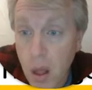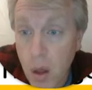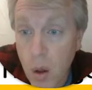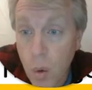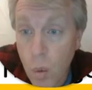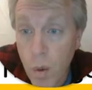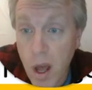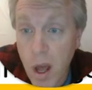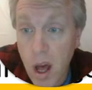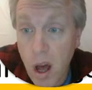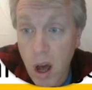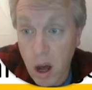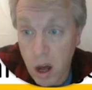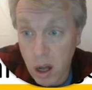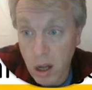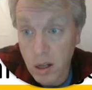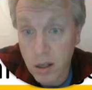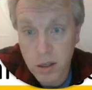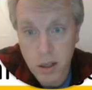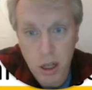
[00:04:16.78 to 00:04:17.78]
we
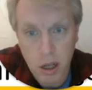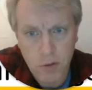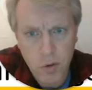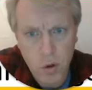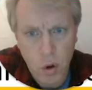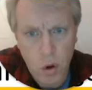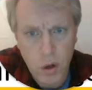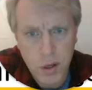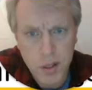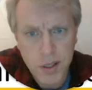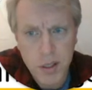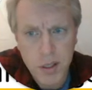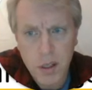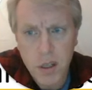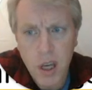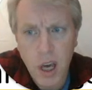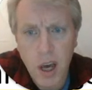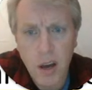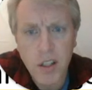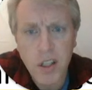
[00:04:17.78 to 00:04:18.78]
are, of course,
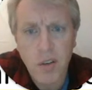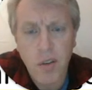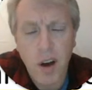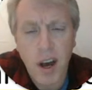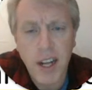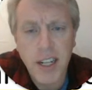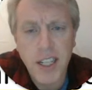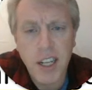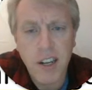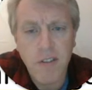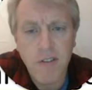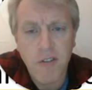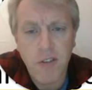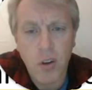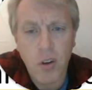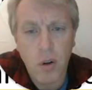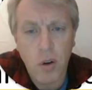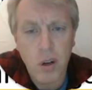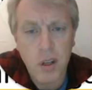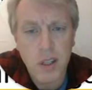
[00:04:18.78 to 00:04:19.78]
going to write in
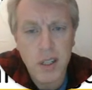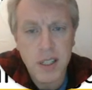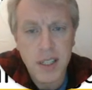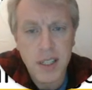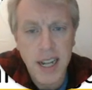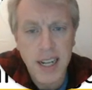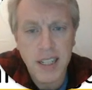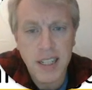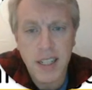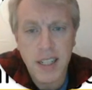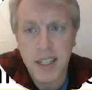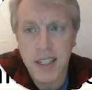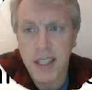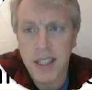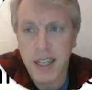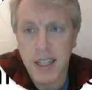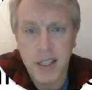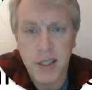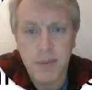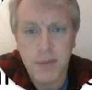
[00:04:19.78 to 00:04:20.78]
full sentences.